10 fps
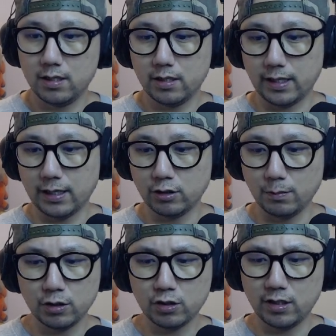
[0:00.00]
Okay, so I'm
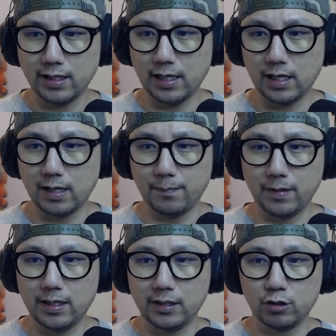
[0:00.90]
just going to um,
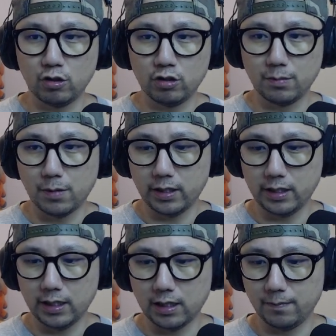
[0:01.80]
install the mod
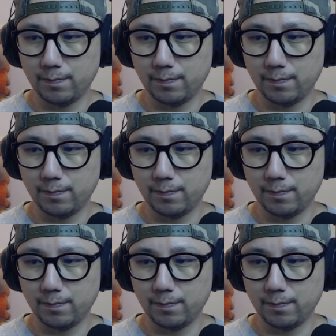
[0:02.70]
here.